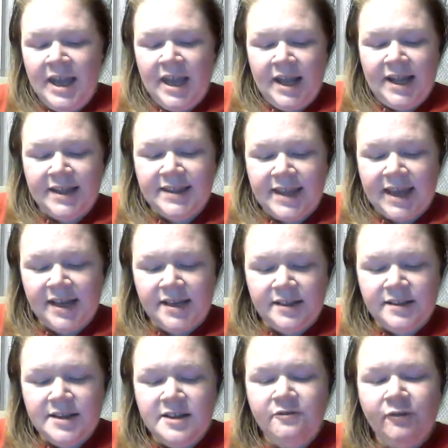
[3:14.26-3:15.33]
Like that.
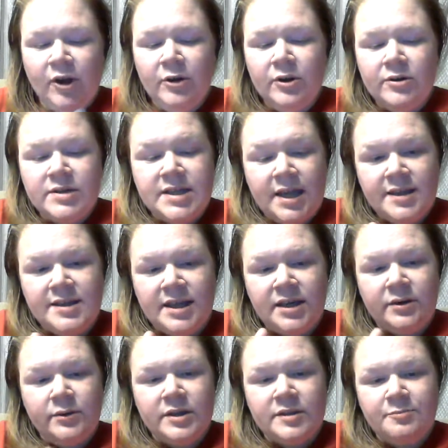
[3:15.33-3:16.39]
This photo says that
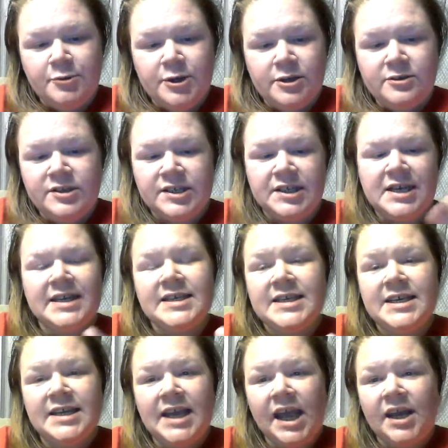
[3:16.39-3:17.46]
it was produced in
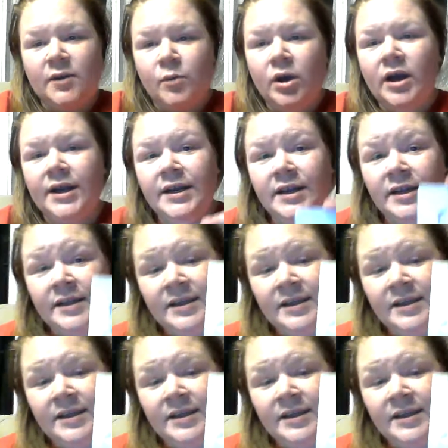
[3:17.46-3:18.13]
1881.